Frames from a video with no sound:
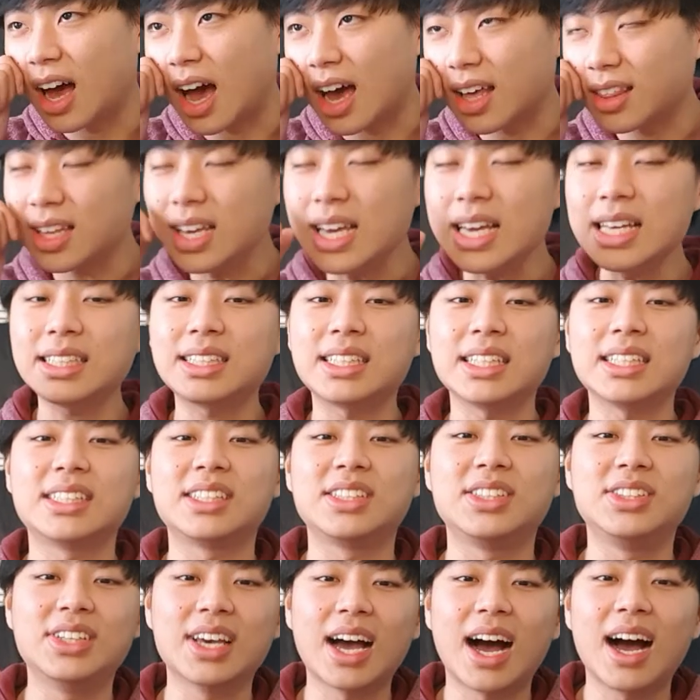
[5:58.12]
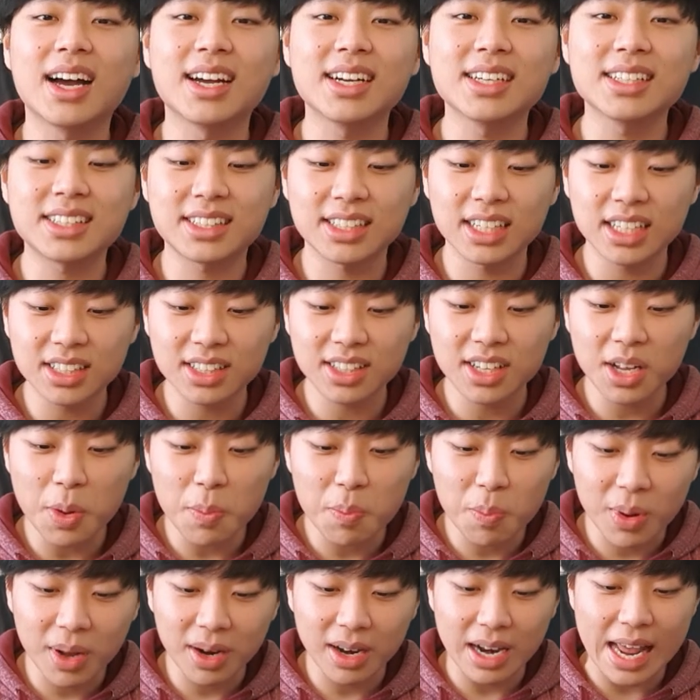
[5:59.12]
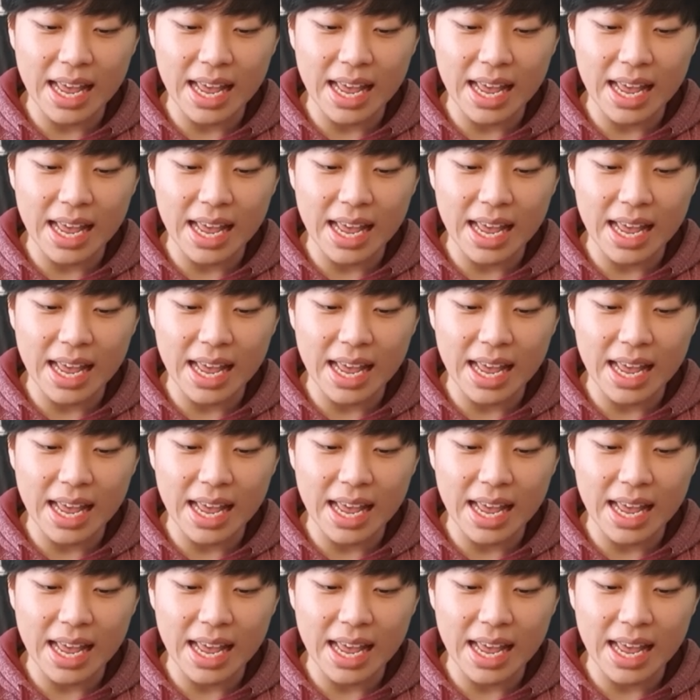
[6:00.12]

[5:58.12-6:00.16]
I think it's his younger sister, but